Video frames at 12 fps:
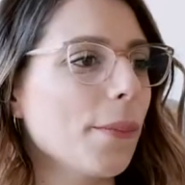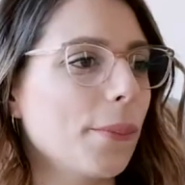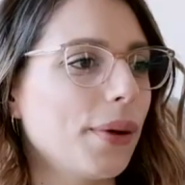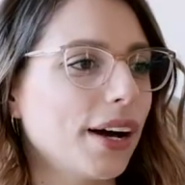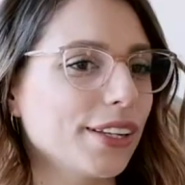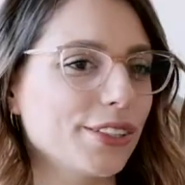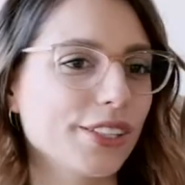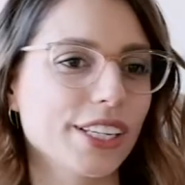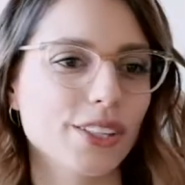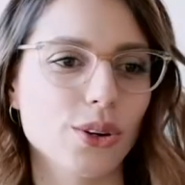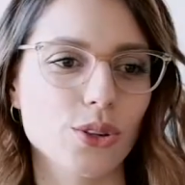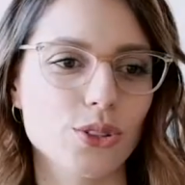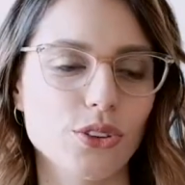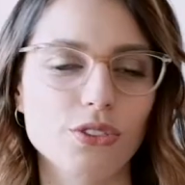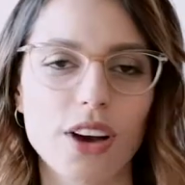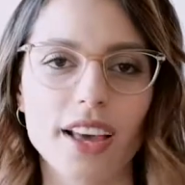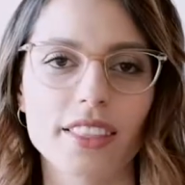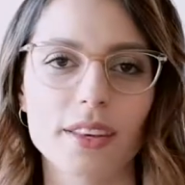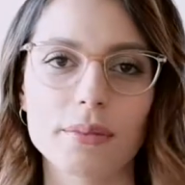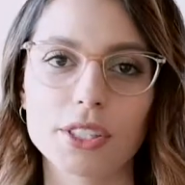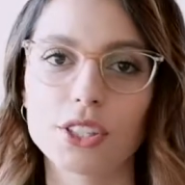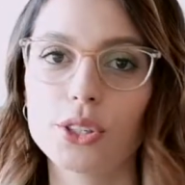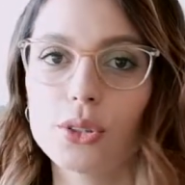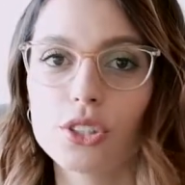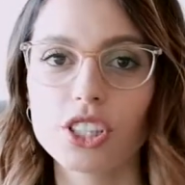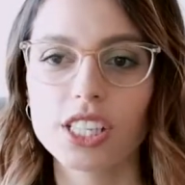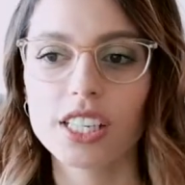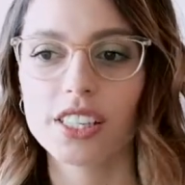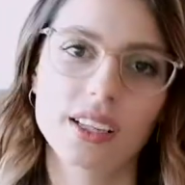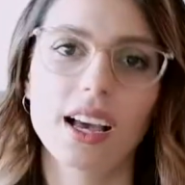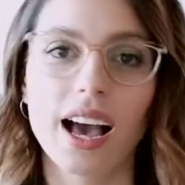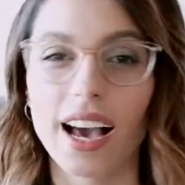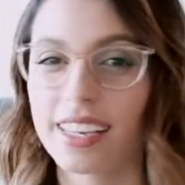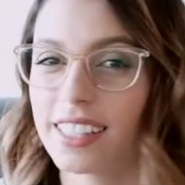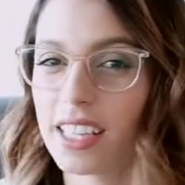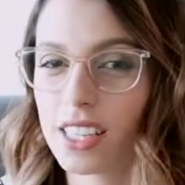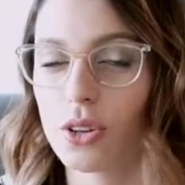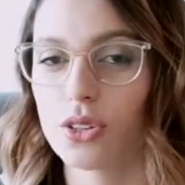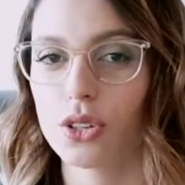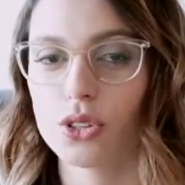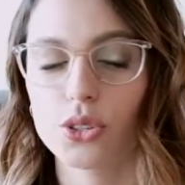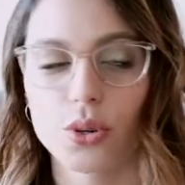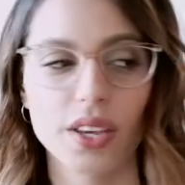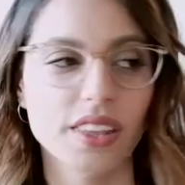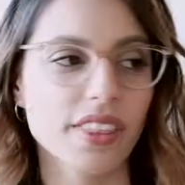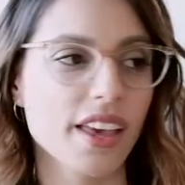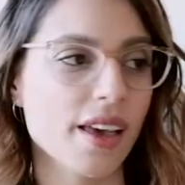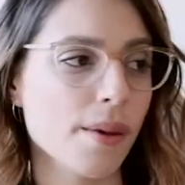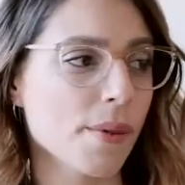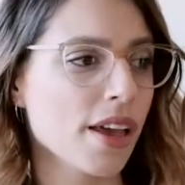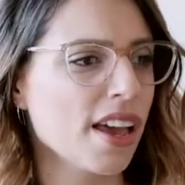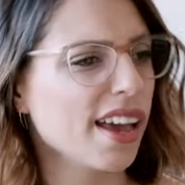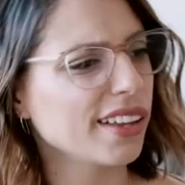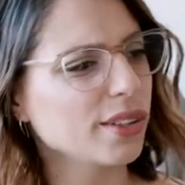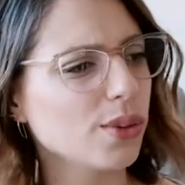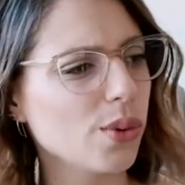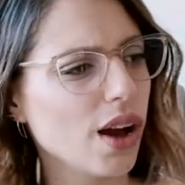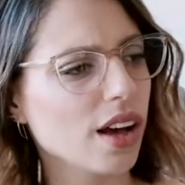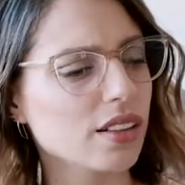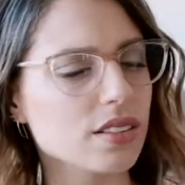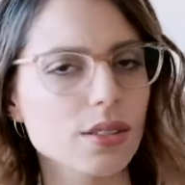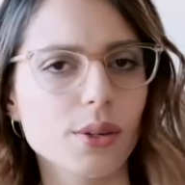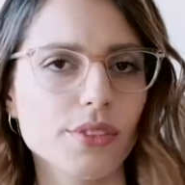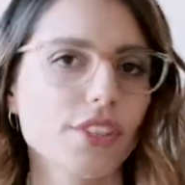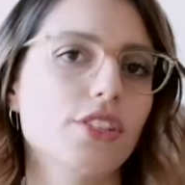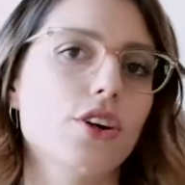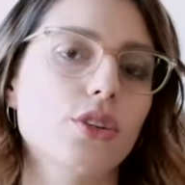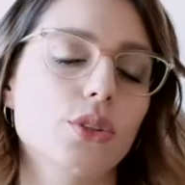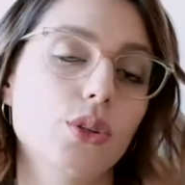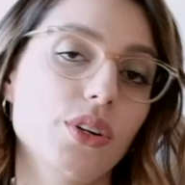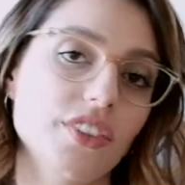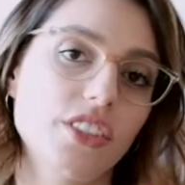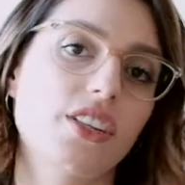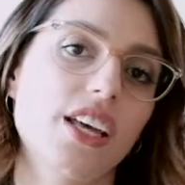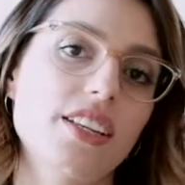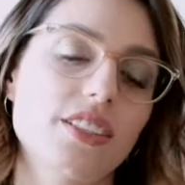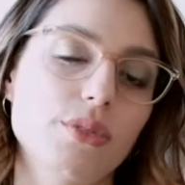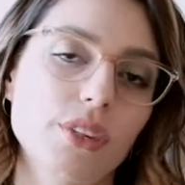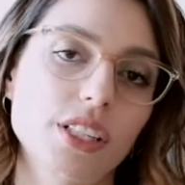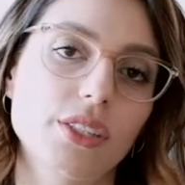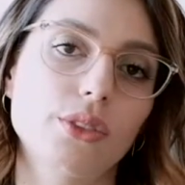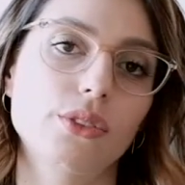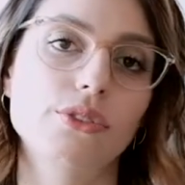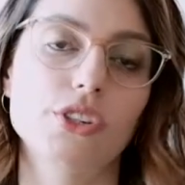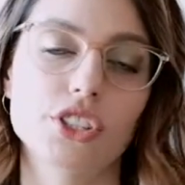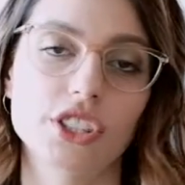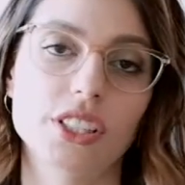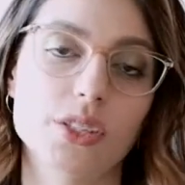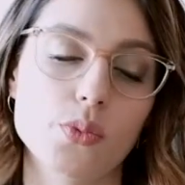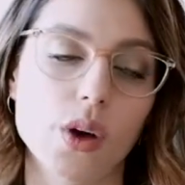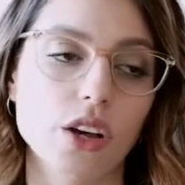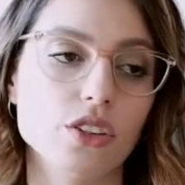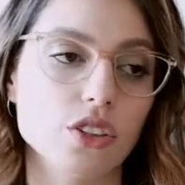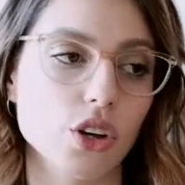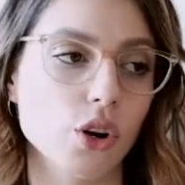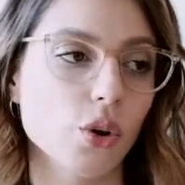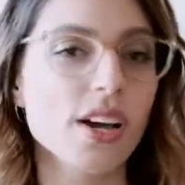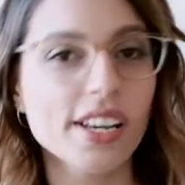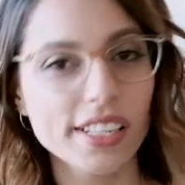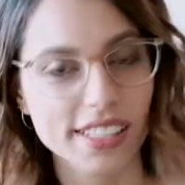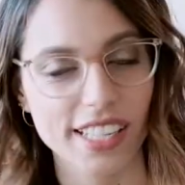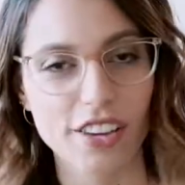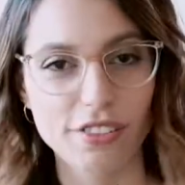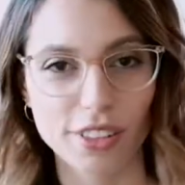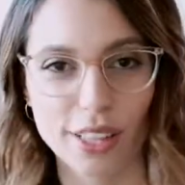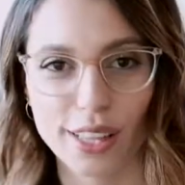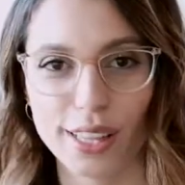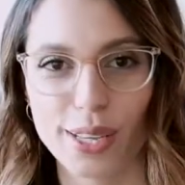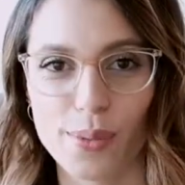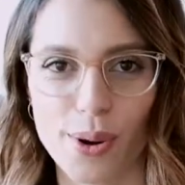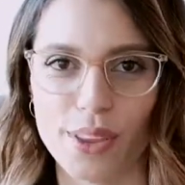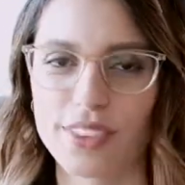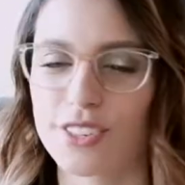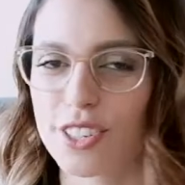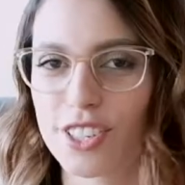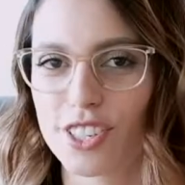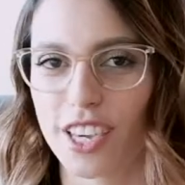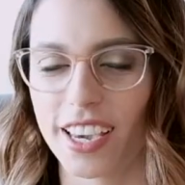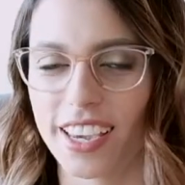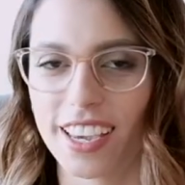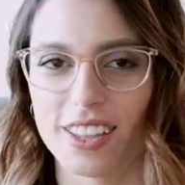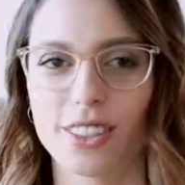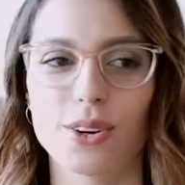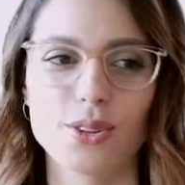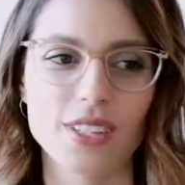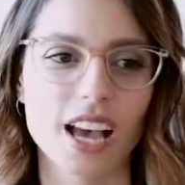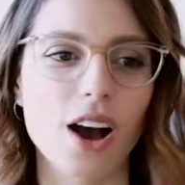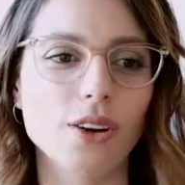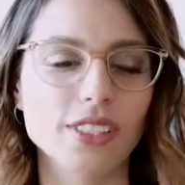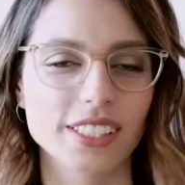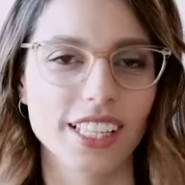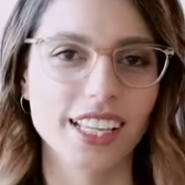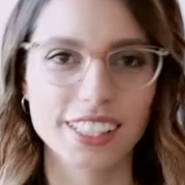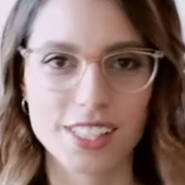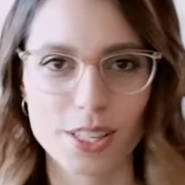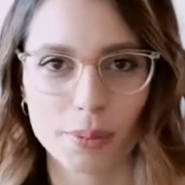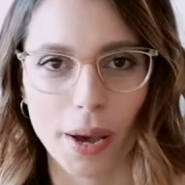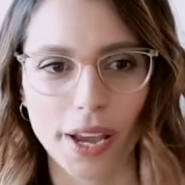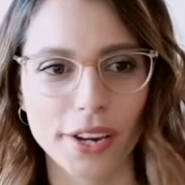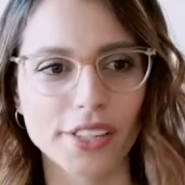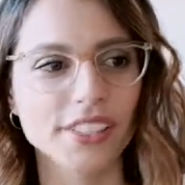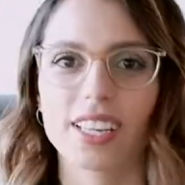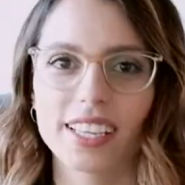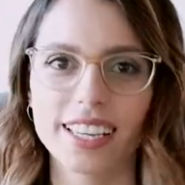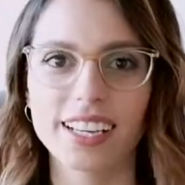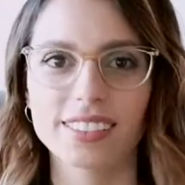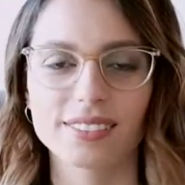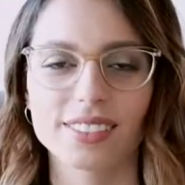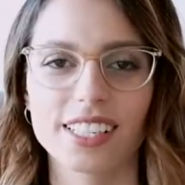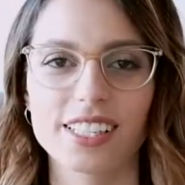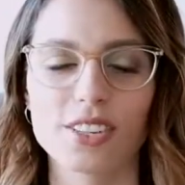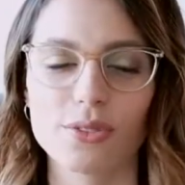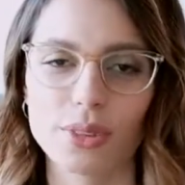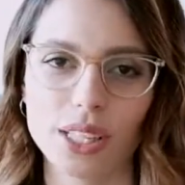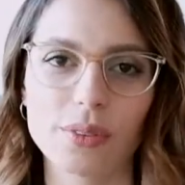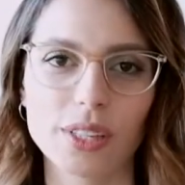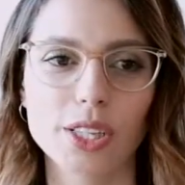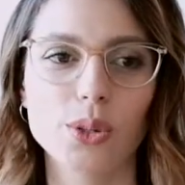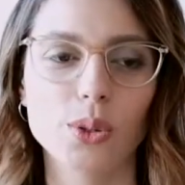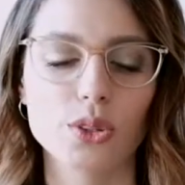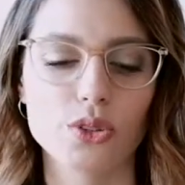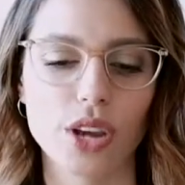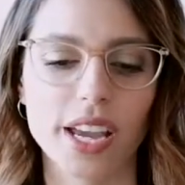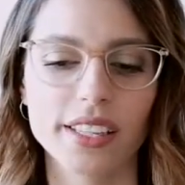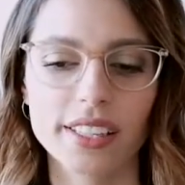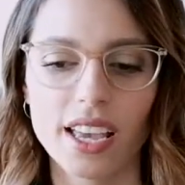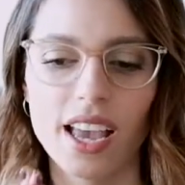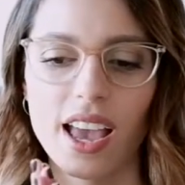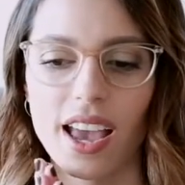But you can also find them in Gucci. Acne is also doing them. And who else? Louis Vuitton. Louis Vuitton has a really cool version as well. So definitely worth just checking those out and get inspired. Yeah, it's a really cool trend.